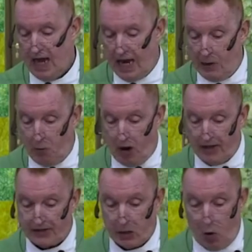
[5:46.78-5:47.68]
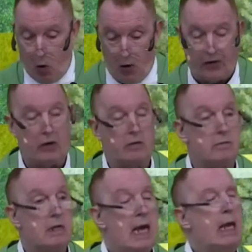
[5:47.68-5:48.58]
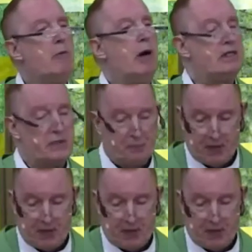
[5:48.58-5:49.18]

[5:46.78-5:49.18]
He wants order. He wants